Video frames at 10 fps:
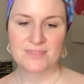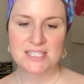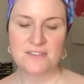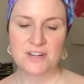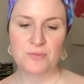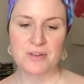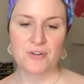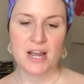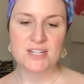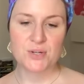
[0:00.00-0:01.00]
Tiffany
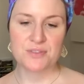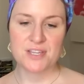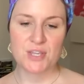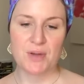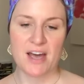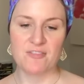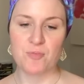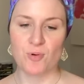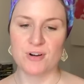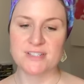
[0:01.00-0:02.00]
Weaver, I don't think you have
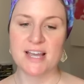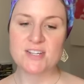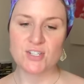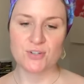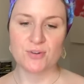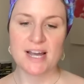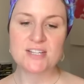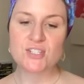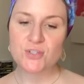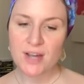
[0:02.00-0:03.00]
pores. I do. I
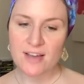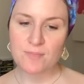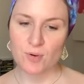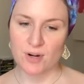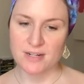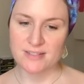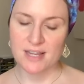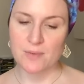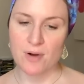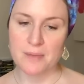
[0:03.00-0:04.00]
do have pores.
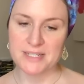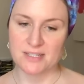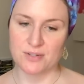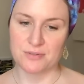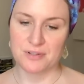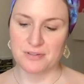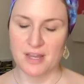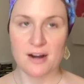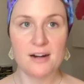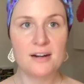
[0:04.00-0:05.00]
I promise you. They're
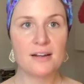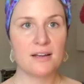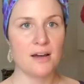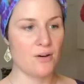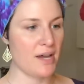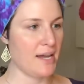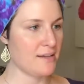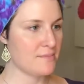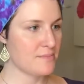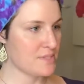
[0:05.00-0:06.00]
there. Okay.
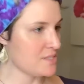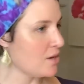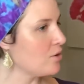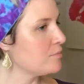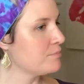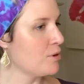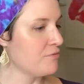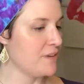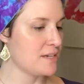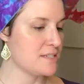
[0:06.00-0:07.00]
So
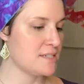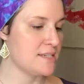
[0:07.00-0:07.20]
perfect.